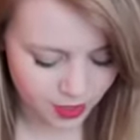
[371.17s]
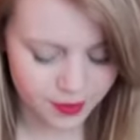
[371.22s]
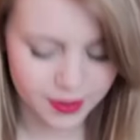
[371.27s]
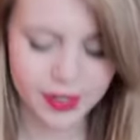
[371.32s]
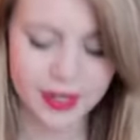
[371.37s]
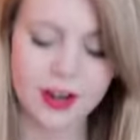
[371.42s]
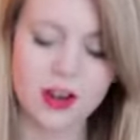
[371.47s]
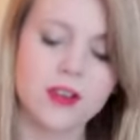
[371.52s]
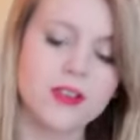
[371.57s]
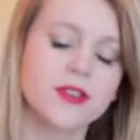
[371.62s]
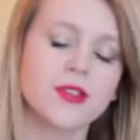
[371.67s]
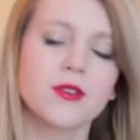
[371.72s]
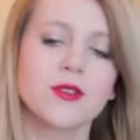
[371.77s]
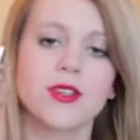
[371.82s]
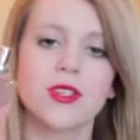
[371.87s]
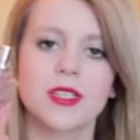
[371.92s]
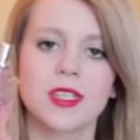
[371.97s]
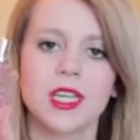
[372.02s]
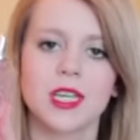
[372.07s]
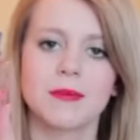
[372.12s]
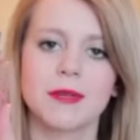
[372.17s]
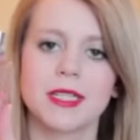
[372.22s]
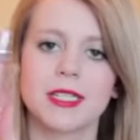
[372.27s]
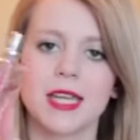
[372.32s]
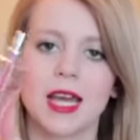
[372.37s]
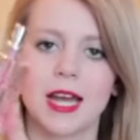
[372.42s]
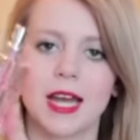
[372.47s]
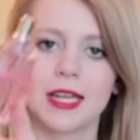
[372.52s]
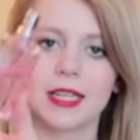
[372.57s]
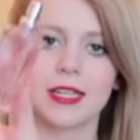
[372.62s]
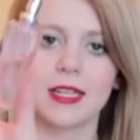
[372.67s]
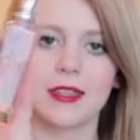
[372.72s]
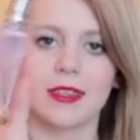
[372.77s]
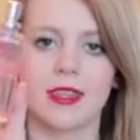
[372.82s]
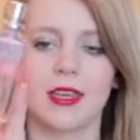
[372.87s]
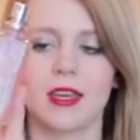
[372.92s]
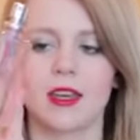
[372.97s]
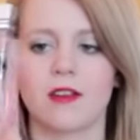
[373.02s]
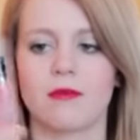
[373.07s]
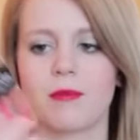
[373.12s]
Then I also just keep a tiny
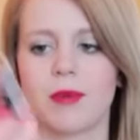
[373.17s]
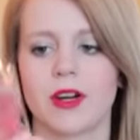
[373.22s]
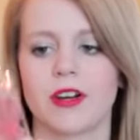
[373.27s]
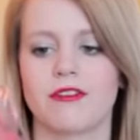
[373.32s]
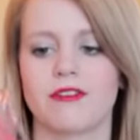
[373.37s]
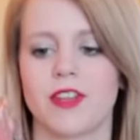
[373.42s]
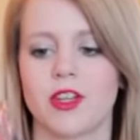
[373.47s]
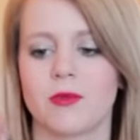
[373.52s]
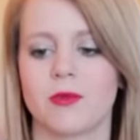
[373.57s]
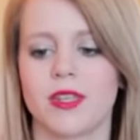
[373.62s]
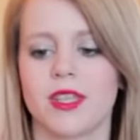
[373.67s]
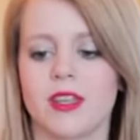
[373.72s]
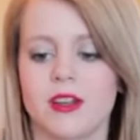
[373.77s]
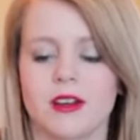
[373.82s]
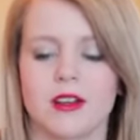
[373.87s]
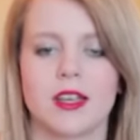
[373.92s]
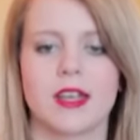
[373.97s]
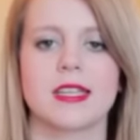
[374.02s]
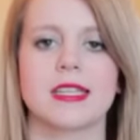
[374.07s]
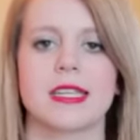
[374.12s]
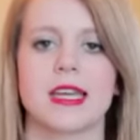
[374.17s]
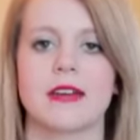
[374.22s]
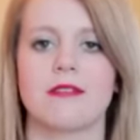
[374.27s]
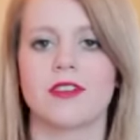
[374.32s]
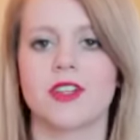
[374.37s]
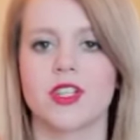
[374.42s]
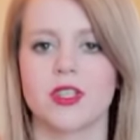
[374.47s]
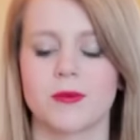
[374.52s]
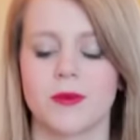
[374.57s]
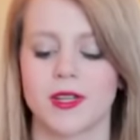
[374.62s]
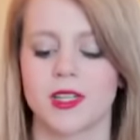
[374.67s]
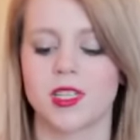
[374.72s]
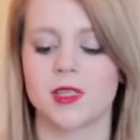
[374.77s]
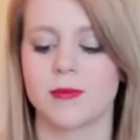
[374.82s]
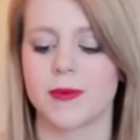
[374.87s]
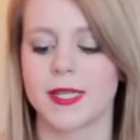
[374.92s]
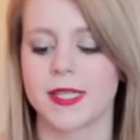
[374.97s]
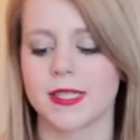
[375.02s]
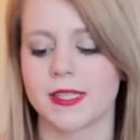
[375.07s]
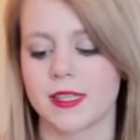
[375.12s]
thing of perfume in there in case I ever just want to
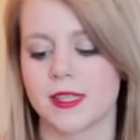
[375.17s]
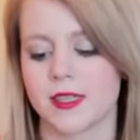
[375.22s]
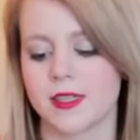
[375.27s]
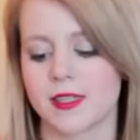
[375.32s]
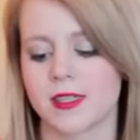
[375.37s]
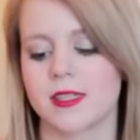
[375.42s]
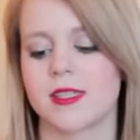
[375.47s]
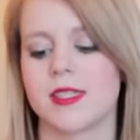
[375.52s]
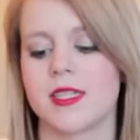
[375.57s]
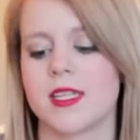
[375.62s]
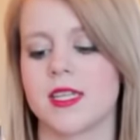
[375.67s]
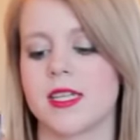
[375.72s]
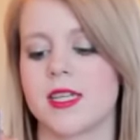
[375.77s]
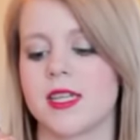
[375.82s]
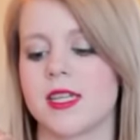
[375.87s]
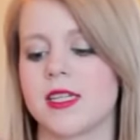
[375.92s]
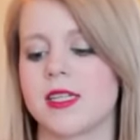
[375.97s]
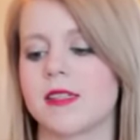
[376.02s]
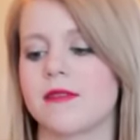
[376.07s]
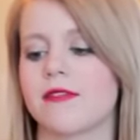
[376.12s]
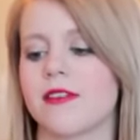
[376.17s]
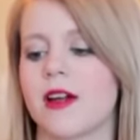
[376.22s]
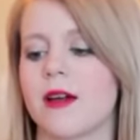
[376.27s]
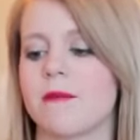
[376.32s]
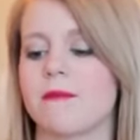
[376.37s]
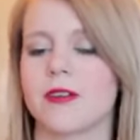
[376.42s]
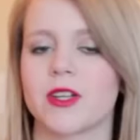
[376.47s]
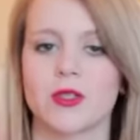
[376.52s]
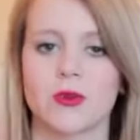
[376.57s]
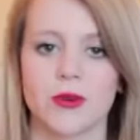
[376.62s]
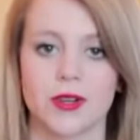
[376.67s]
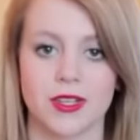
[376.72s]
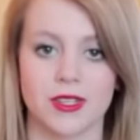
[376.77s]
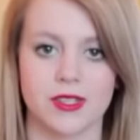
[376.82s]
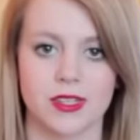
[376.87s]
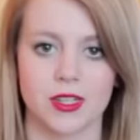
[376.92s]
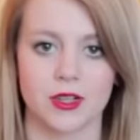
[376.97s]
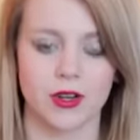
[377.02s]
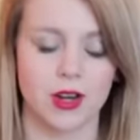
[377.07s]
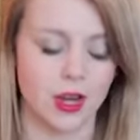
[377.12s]
spritz, and this is Tease from Victoria's
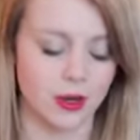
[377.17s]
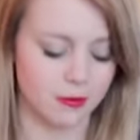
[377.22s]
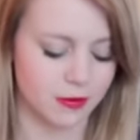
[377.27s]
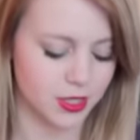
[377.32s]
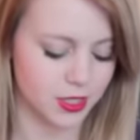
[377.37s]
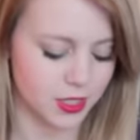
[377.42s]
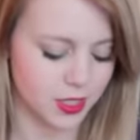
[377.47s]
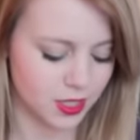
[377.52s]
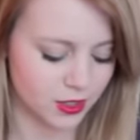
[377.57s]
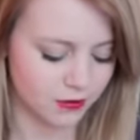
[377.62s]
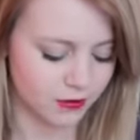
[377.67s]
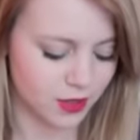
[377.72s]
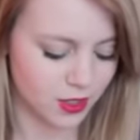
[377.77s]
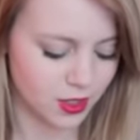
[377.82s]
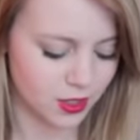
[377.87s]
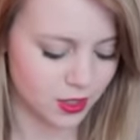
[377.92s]
Secret, I believe.